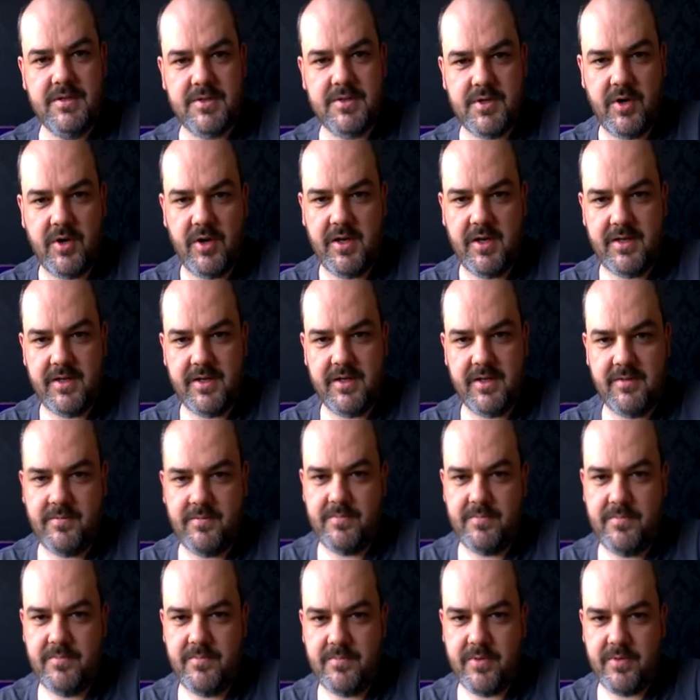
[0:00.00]
trolley
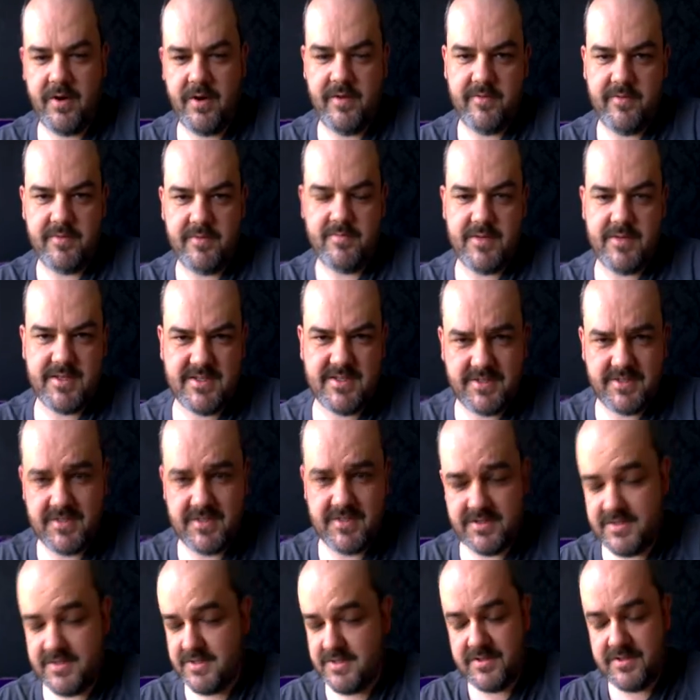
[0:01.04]
private
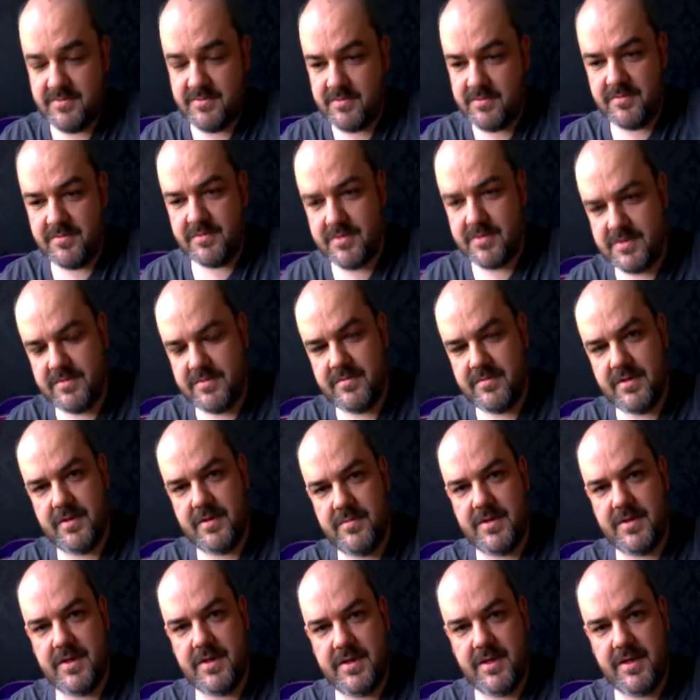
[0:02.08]
messages to these people or something. I
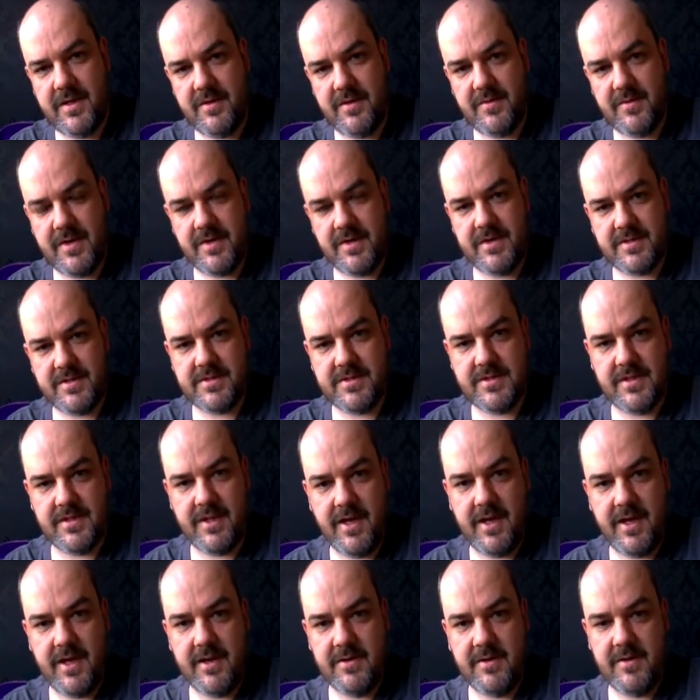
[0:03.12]
mean, like, yeah, we can't see
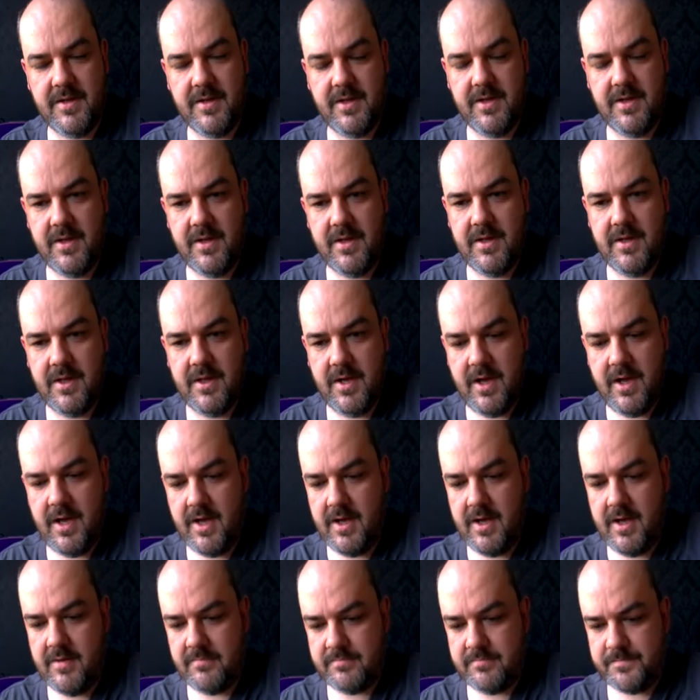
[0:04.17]
that.
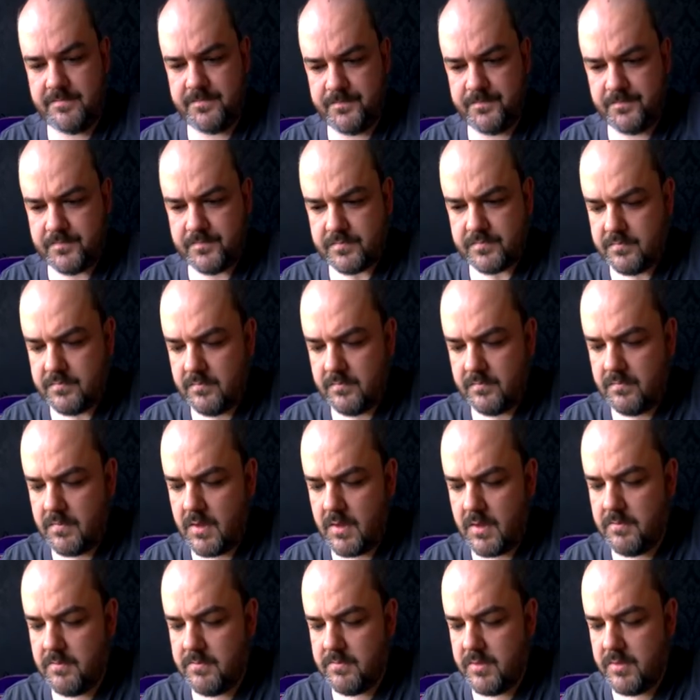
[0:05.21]
Um,
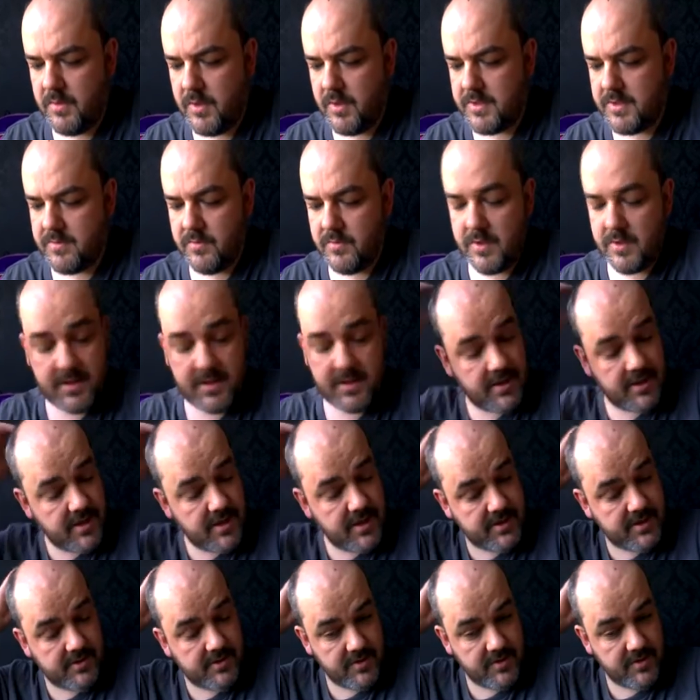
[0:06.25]
but one one thing
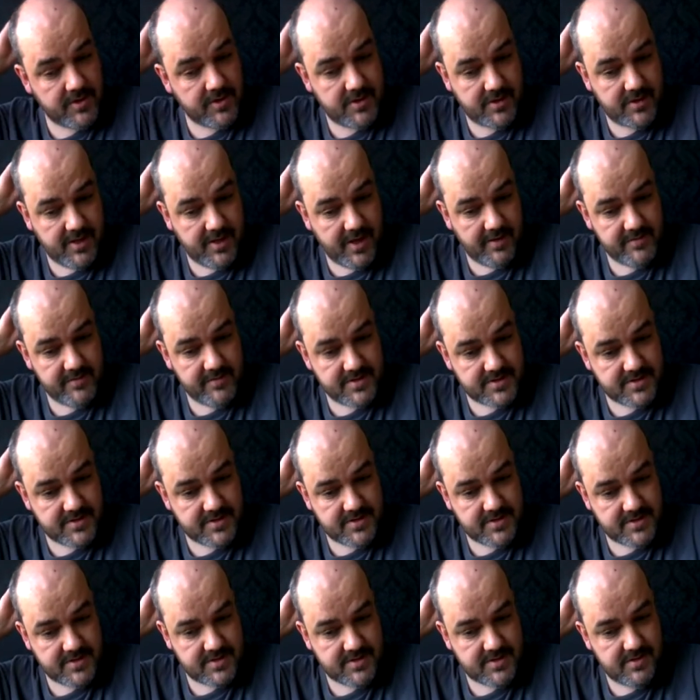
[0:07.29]
I thought we could have is
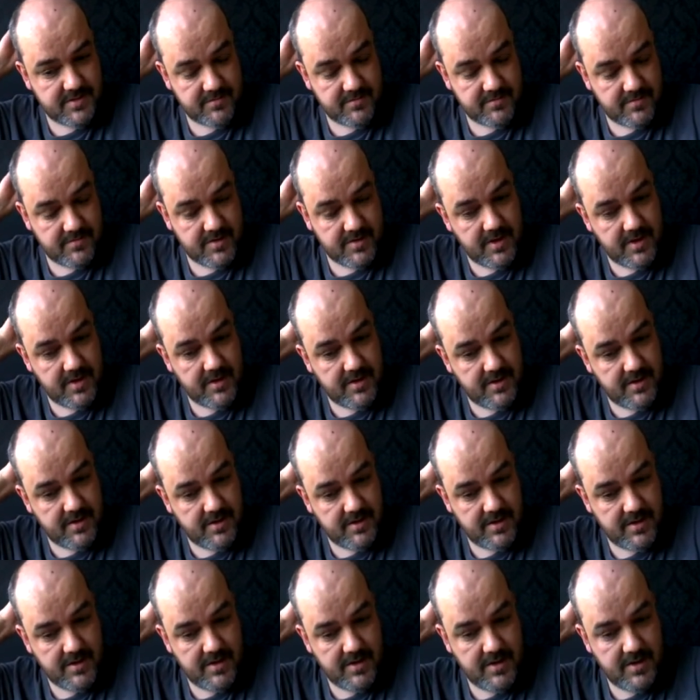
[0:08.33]
just some, uh,
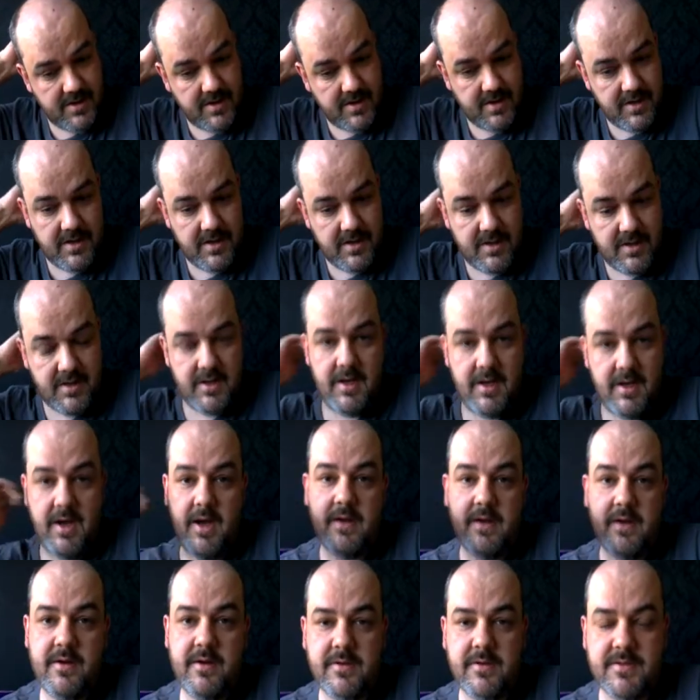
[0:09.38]

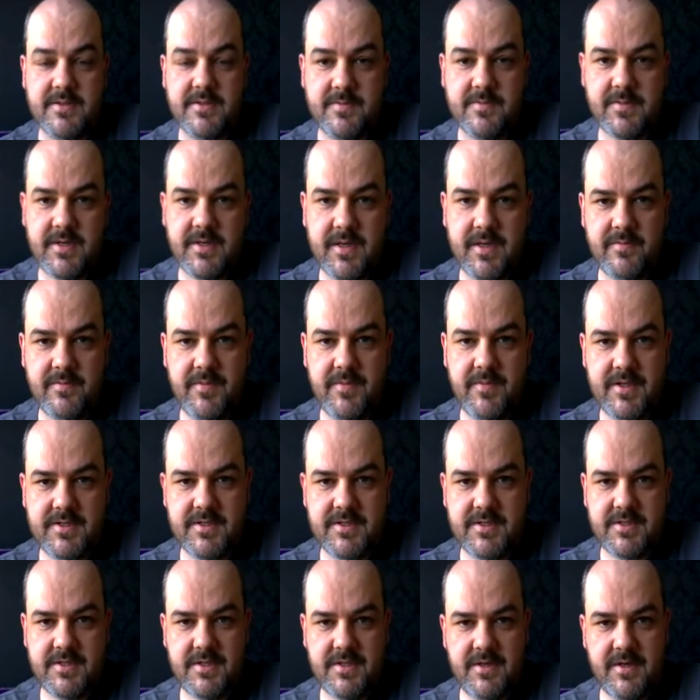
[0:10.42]
I don't know, some kind of
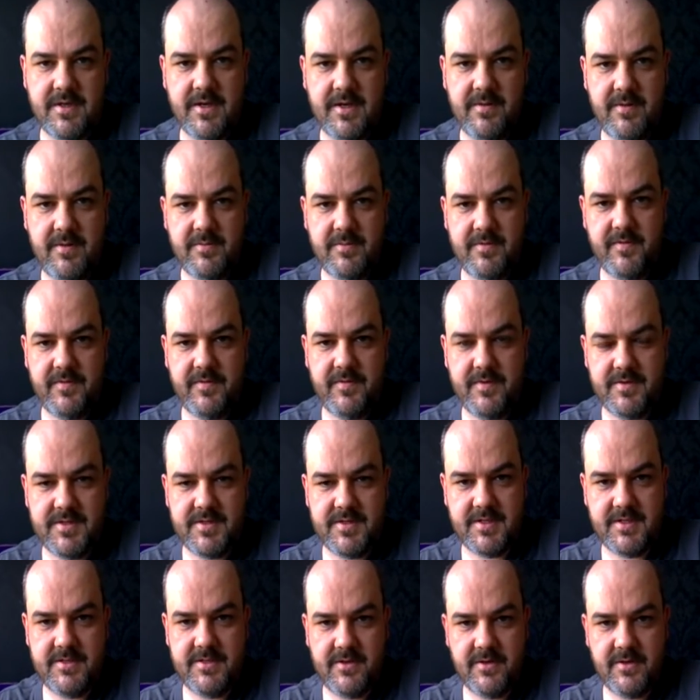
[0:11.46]
message could come up if there is
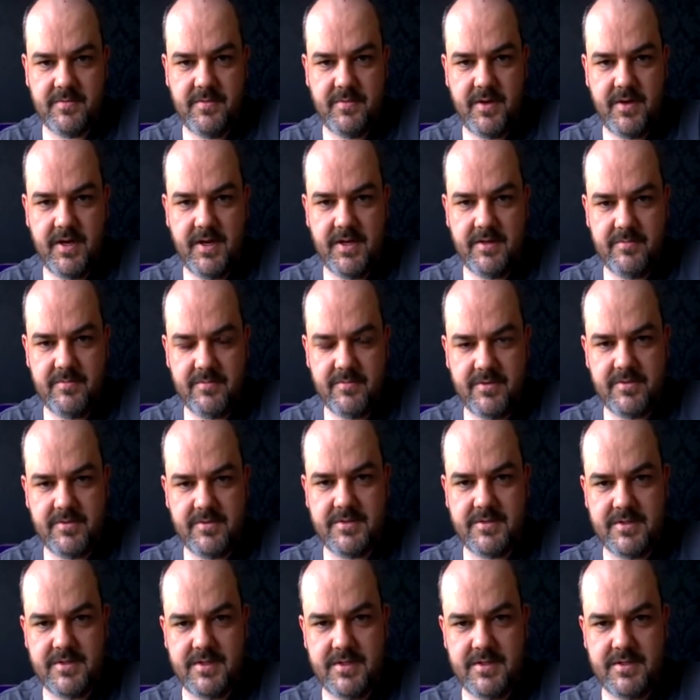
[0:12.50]
a dogpiling
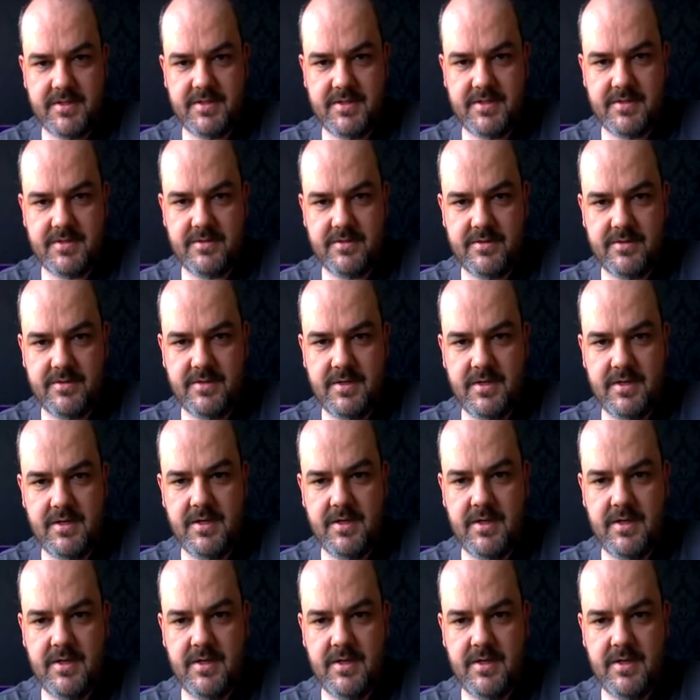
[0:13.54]
process, or